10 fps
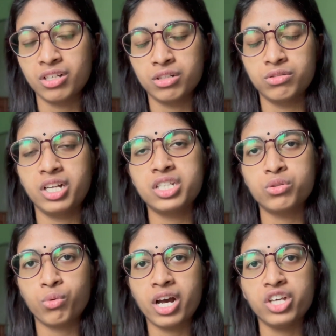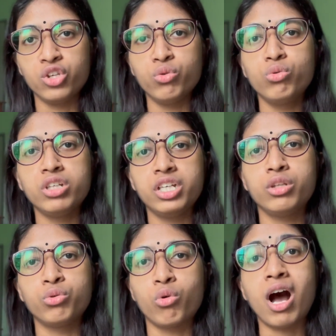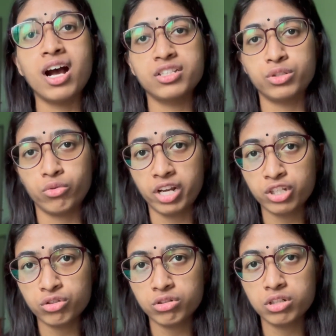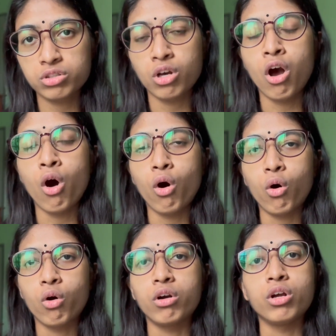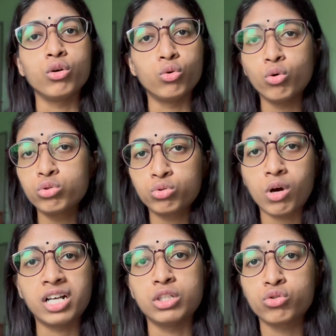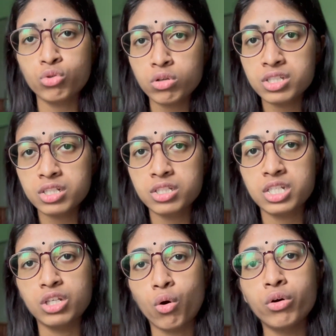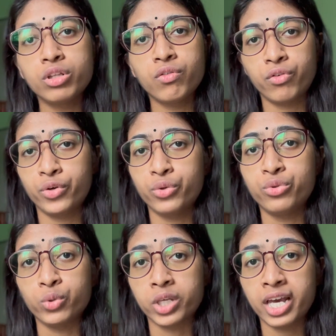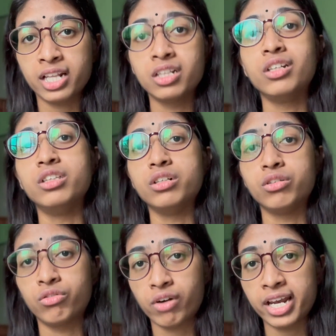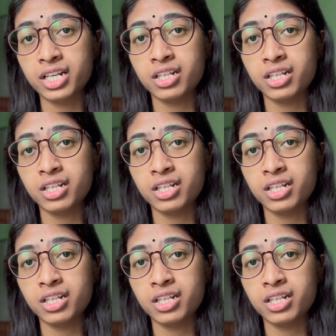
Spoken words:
So that is why you need to ask your lecturers or go through other sources in order for you to get the right